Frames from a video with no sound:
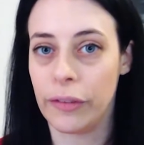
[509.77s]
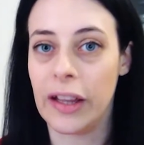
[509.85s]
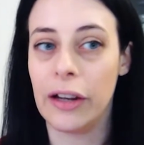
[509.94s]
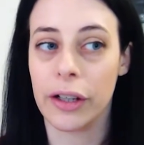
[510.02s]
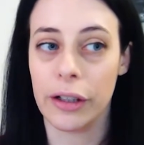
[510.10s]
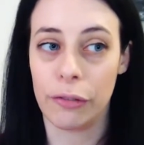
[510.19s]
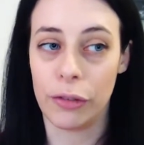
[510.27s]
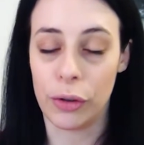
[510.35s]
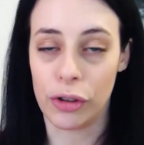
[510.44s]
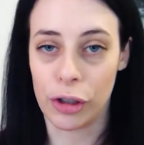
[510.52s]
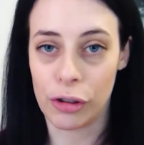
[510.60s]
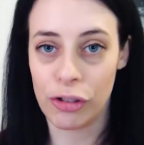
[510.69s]
They're looking for you
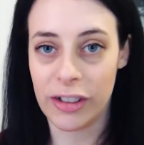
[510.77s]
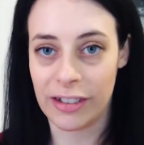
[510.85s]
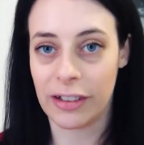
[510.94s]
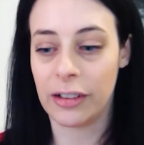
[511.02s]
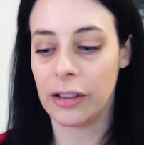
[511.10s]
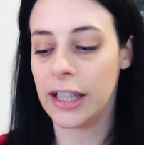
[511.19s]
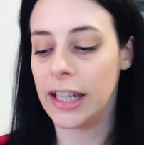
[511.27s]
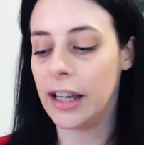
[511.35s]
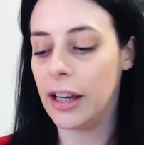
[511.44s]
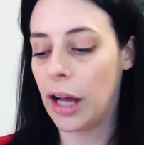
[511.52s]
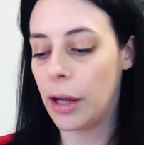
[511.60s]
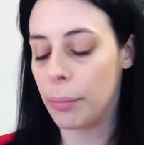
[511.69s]
to critically
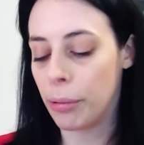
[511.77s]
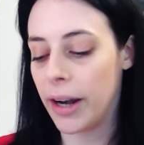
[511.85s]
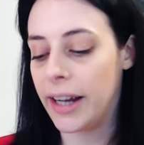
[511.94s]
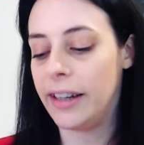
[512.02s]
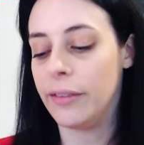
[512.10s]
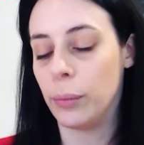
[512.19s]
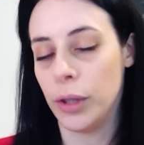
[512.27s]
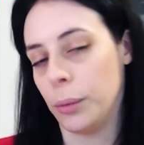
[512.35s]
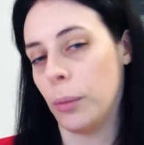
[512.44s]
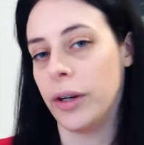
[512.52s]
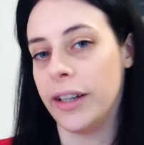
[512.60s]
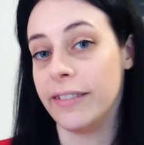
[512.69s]
appraise which
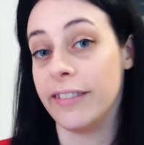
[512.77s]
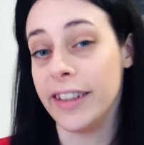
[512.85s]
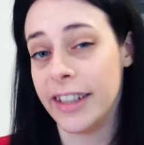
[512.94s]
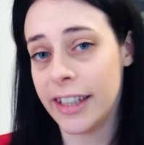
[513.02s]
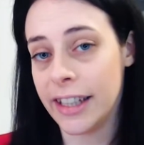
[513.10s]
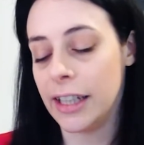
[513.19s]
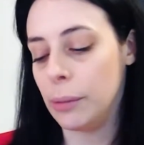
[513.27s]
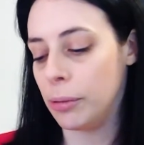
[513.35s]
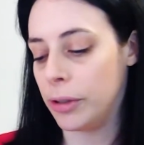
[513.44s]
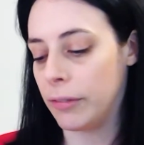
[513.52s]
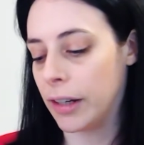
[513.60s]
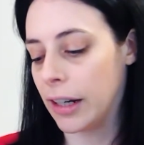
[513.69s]
one is the key
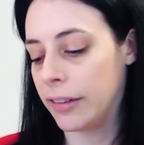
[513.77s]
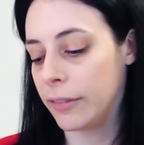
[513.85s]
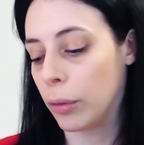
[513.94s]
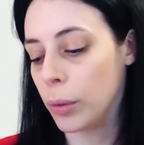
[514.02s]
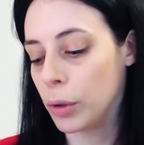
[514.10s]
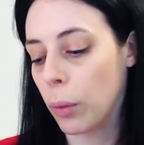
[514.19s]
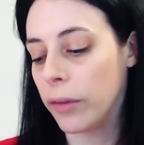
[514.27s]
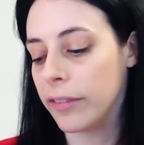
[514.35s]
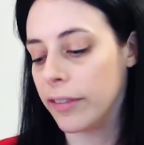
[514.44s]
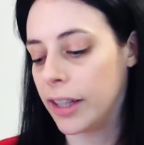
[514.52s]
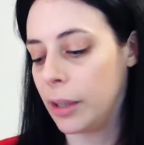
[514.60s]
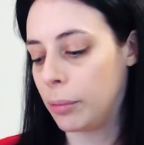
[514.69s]
building regulations, or which ones are
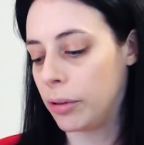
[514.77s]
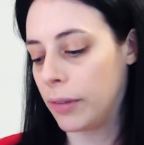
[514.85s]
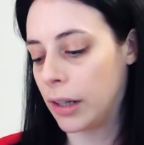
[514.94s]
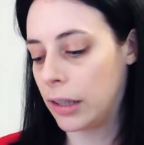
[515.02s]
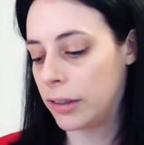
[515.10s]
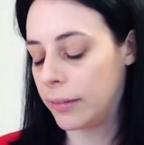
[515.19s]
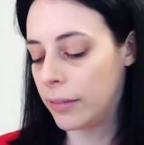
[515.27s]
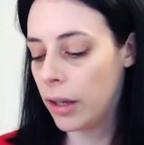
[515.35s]
the key building regulations.